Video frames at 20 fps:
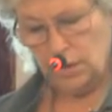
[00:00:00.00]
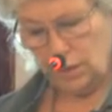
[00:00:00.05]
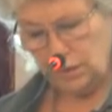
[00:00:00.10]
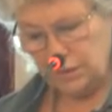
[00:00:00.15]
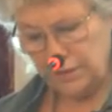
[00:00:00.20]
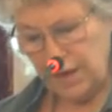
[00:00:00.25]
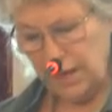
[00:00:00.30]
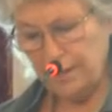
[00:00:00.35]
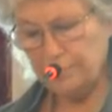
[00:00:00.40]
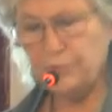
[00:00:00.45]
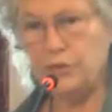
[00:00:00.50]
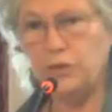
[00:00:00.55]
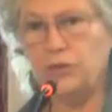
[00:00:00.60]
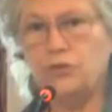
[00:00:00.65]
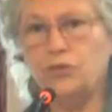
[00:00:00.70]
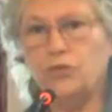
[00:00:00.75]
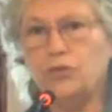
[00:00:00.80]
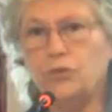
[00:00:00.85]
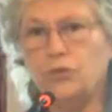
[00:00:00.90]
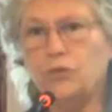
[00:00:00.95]

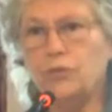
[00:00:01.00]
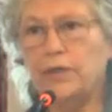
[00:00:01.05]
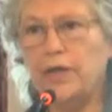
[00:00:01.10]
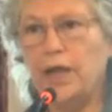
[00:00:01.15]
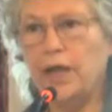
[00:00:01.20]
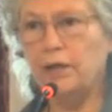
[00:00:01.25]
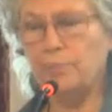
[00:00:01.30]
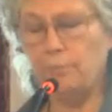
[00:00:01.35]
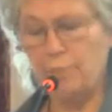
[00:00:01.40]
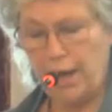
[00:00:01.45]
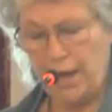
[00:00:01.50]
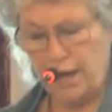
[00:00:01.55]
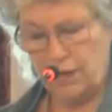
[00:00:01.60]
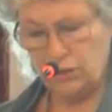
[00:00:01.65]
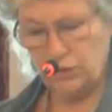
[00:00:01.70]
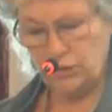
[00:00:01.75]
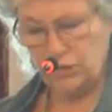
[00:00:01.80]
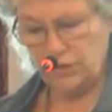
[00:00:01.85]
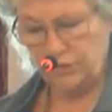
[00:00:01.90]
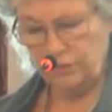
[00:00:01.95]
adapted to create
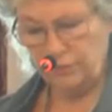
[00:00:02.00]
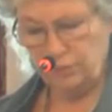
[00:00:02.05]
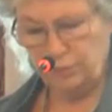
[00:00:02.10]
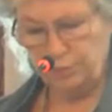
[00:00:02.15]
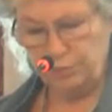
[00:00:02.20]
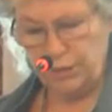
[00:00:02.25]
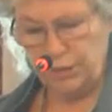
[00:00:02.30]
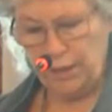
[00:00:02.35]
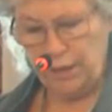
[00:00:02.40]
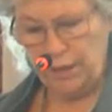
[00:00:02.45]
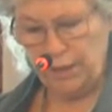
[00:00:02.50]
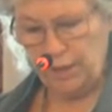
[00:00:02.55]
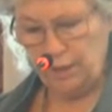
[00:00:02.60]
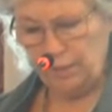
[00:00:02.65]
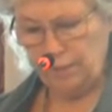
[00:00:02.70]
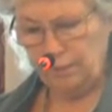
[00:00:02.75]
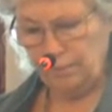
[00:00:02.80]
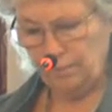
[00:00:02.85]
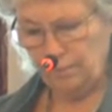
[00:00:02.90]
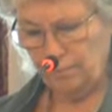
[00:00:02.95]
patterns of the plane.